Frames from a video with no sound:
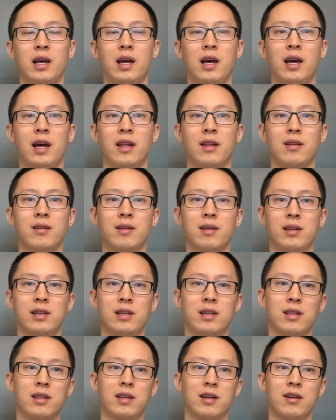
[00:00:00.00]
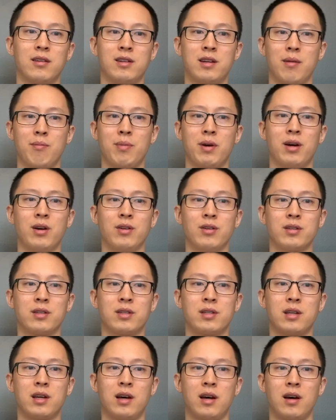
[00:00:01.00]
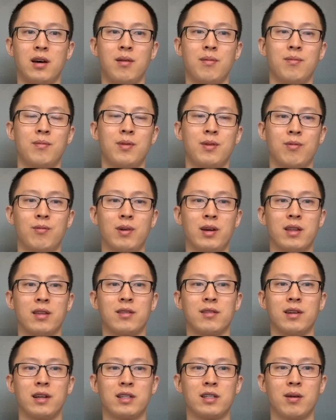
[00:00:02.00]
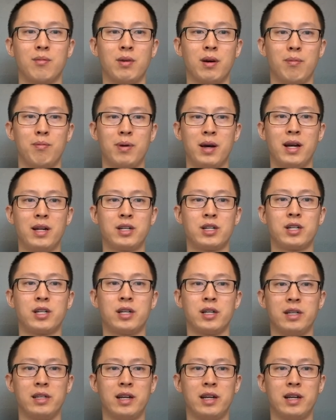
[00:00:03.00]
And you can think of dumbbells with like dumbbell bench.